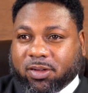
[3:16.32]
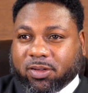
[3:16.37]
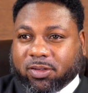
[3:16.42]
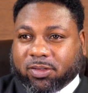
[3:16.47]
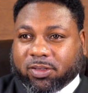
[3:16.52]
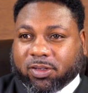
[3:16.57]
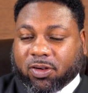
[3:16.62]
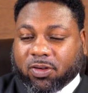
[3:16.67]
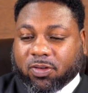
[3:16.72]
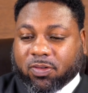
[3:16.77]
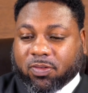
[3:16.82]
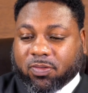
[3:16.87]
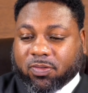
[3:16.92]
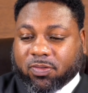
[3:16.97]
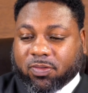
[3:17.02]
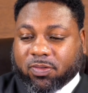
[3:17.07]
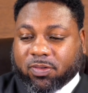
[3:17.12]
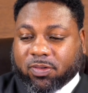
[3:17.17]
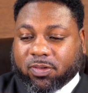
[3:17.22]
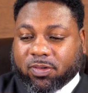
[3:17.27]
So
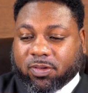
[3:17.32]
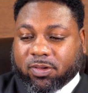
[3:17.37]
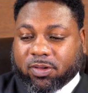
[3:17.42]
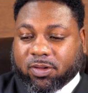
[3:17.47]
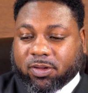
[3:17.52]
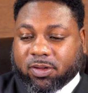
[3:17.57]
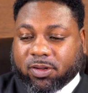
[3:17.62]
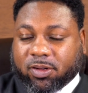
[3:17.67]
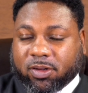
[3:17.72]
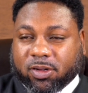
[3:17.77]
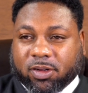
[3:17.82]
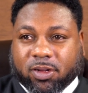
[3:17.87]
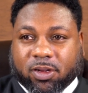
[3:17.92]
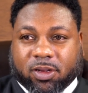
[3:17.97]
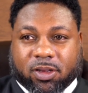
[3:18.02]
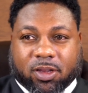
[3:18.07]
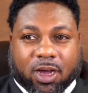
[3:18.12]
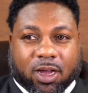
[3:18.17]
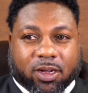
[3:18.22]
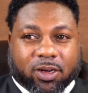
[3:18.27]

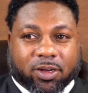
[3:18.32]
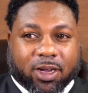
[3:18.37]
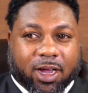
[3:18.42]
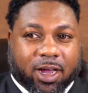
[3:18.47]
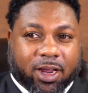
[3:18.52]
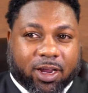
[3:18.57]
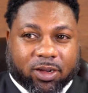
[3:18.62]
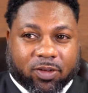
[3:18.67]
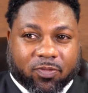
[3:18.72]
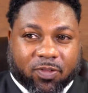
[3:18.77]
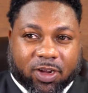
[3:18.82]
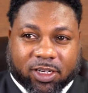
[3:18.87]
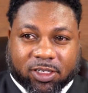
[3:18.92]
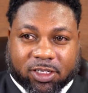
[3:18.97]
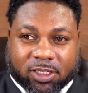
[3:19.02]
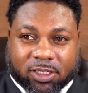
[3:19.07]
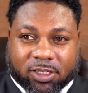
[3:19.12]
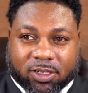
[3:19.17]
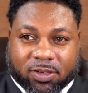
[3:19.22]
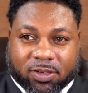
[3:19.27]
y'all are not in a relationship?